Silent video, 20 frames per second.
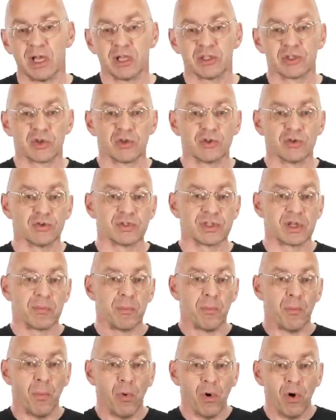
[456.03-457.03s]
So
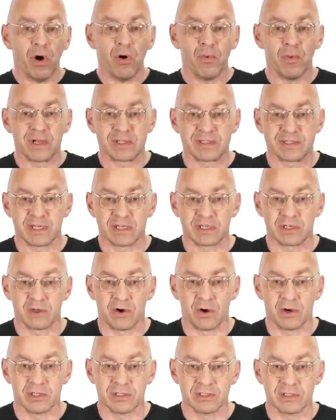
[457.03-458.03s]
using more 1 cent
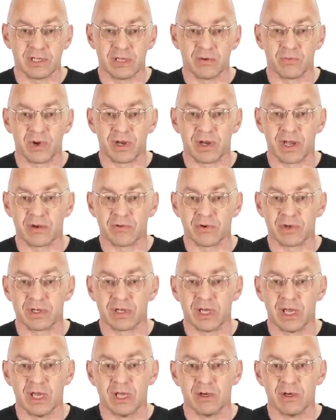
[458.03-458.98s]
coins than 100